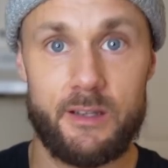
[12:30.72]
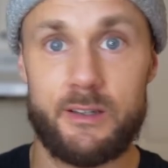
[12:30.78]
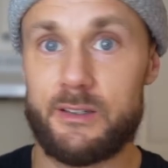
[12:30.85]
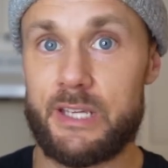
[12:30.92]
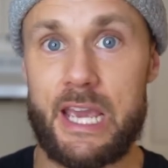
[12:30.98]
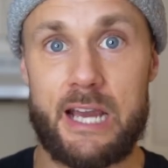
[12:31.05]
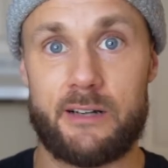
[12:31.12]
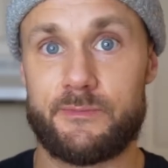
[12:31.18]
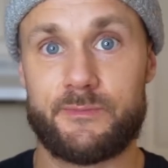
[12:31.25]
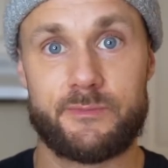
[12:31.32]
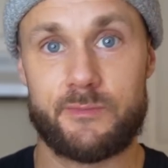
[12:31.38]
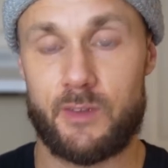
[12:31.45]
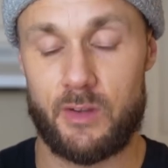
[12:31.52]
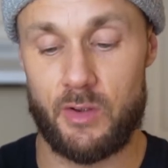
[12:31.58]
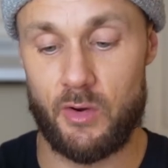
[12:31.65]
Yeah,
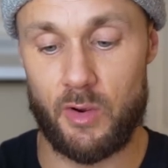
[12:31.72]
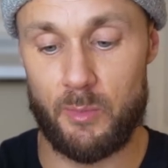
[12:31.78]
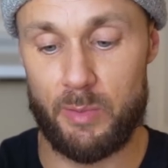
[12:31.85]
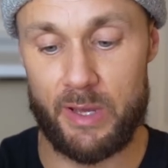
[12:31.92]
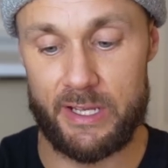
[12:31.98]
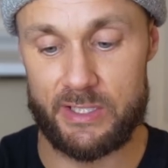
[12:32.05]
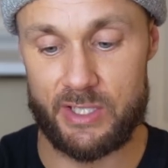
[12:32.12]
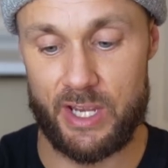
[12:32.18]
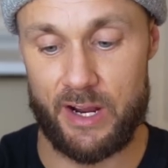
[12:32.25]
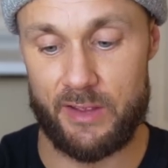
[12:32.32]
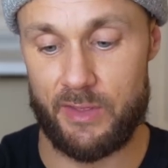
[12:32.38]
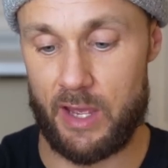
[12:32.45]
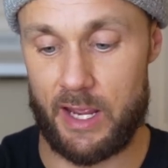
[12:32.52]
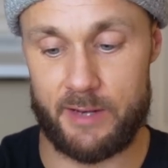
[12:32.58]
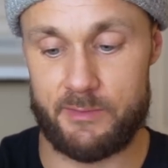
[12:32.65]
no complaints
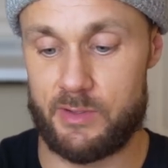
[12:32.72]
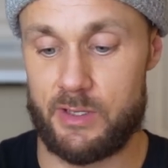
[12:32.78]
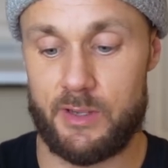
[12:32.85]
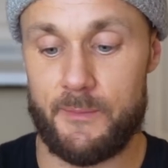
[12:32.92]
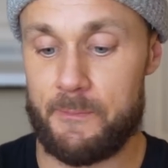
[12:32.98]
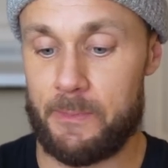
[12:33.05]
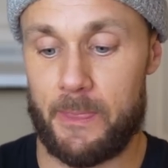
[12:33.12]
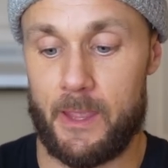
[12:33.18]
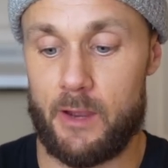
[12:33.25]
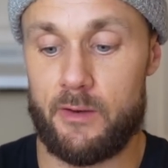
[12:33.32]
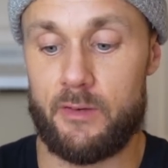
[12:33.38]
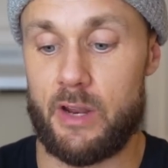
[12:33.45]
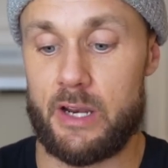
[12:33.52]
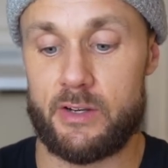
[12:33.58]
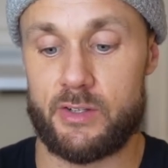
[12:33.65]
there. I don't
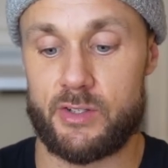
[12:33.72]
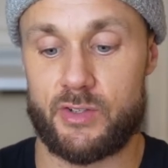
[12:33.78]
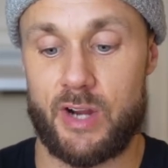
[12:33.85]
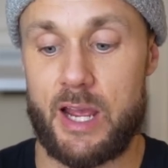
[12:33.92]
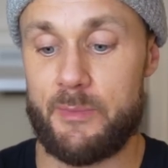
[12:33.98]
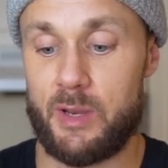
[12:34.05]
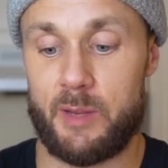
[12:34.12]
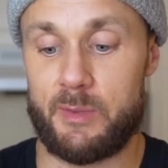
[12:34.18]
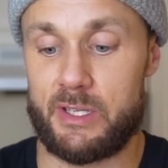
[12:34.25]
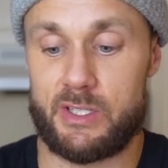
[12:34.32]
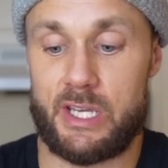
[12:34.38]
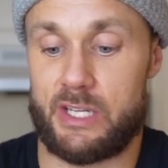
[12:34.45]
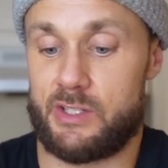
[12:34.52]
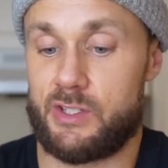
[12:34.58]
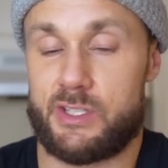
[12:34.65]
even know how to describe it. I mean,
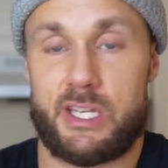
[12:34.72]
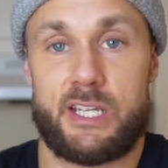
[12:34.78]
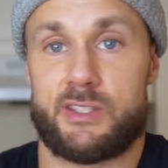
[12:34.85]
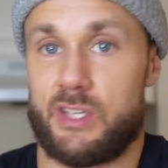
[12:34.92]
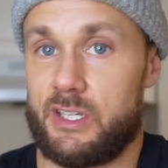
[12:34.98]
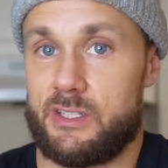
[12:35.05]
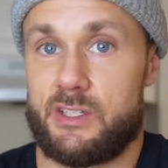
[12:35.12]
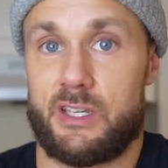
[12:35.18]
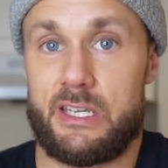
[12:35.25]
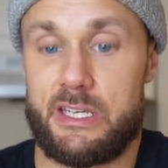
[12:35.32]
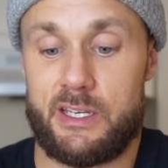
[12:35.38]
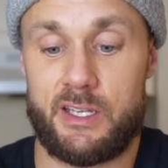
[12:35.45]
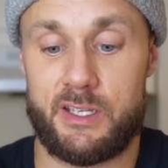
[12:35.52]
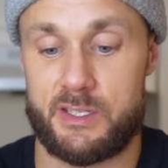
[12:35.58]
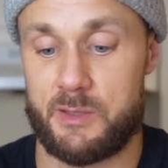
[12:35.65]
yeah, it just tastes like
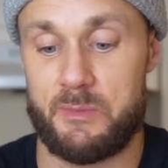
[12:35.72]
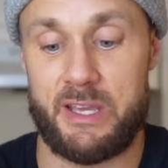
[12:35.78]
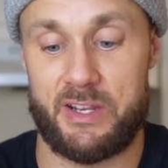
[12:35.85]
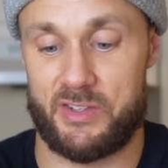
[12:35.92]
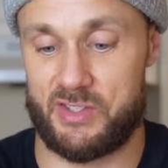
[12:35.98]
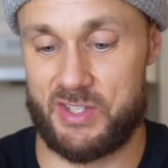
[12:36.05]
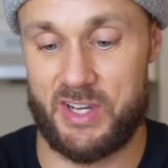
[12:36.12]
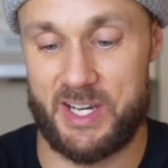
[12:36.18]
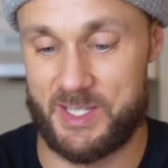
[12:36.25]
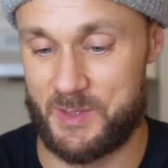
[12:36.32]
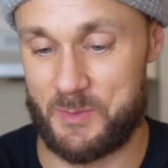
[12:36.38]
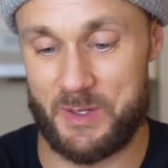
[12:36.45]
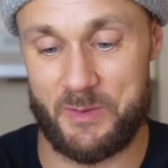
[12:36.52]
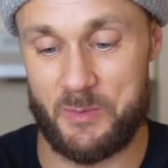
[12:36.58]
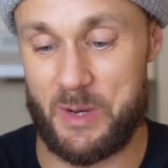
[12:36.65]
tahini and tomato sauce,
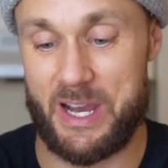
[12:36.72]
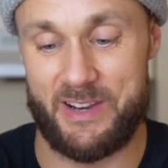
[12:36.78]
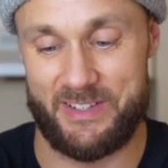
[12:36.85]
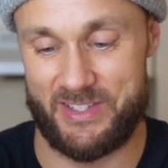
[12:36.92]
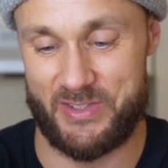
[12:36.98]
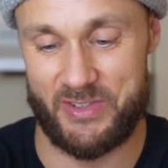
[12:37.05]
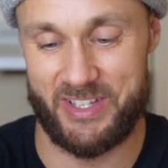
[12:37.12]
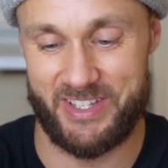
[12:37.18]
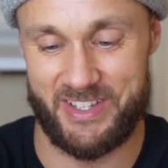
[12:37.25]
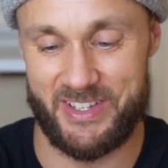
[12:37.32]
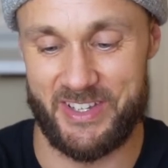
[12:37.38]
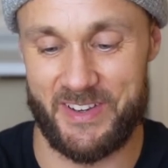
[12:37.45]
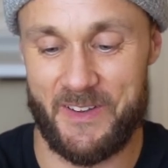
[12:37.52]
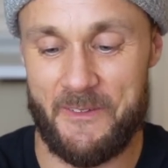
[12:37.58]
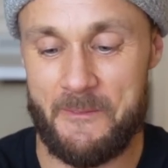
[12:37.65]
but wow, it's really
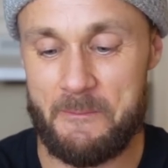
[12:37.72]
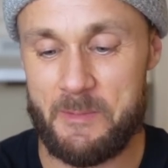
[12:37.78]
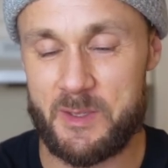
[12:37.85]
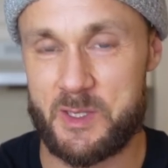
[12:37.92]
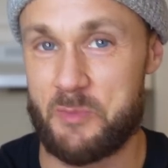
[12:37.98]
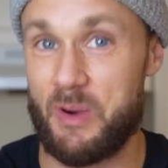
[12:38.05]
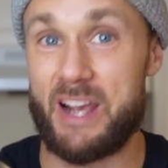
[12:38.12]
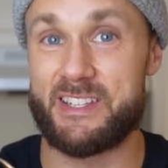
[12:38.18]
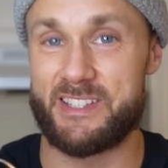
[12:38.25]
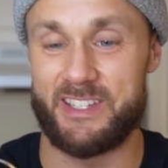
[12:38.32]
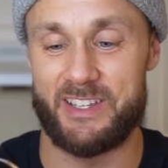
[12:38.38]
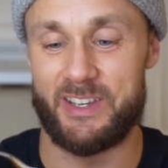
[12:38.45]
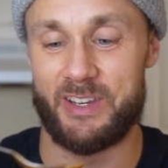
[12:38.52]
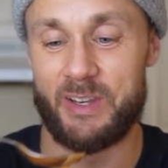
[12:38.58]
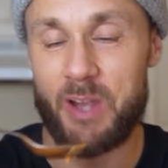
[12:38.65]
good.
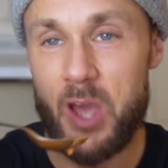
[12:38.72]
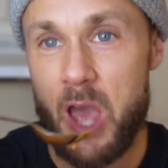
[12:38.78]
Surprisingly good.